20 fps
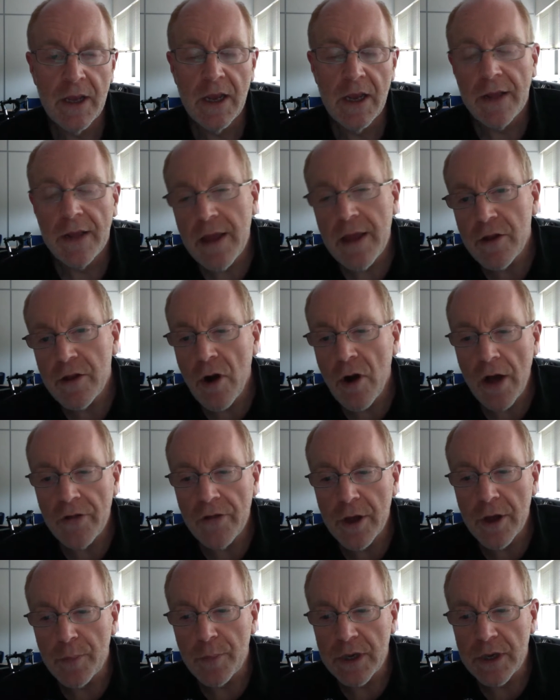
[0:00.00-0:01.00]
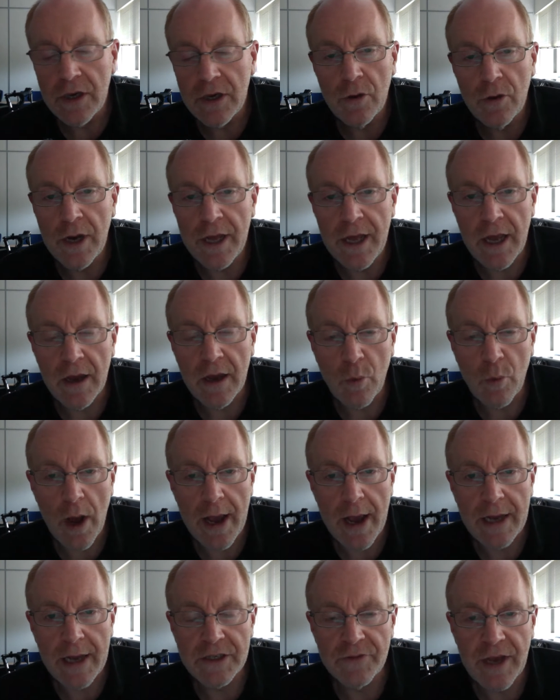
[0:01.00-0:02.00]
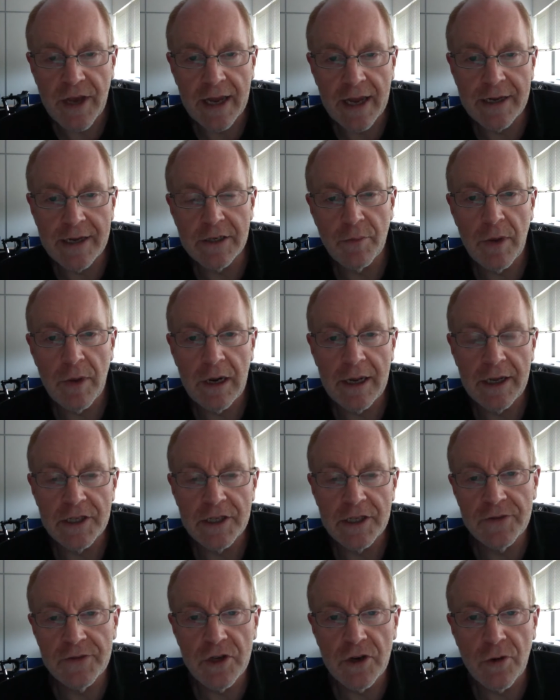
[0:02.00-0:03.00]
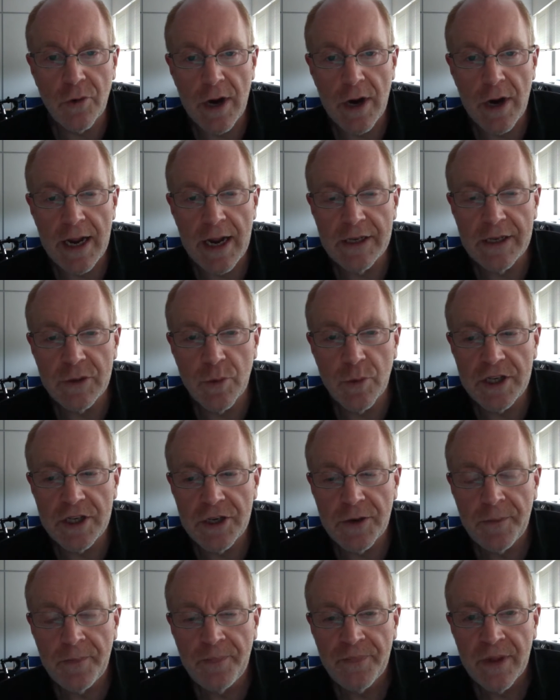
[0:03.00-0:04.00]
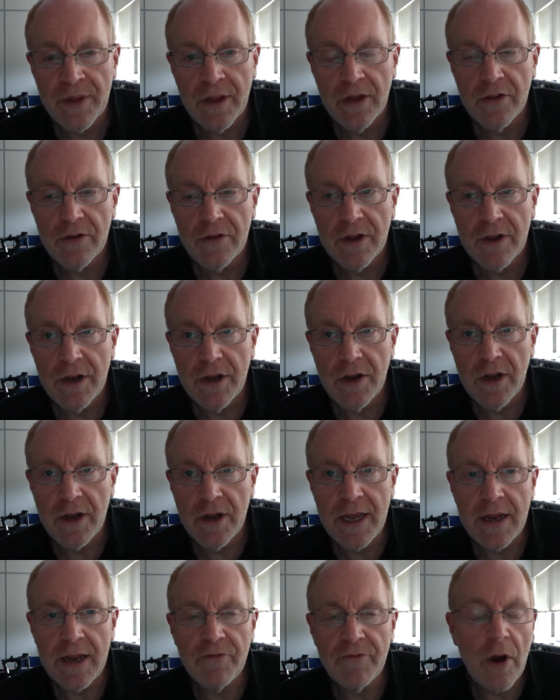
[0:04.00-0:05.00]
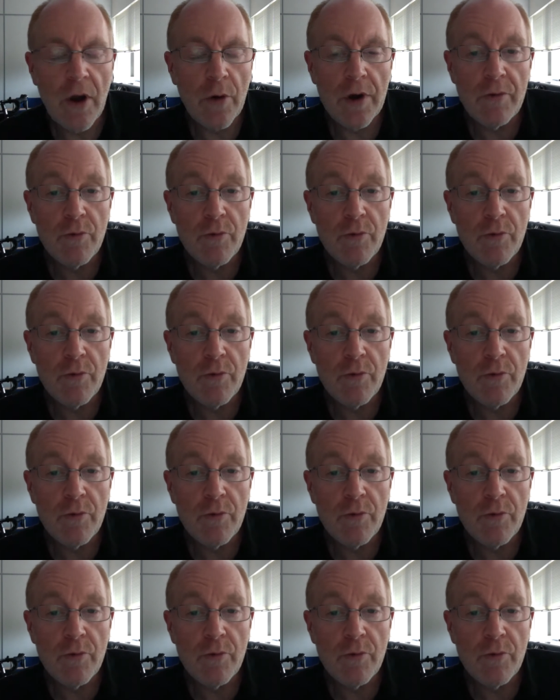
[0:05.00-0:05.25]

And then there are other peculiar ways of getting to millions of degrees, which in very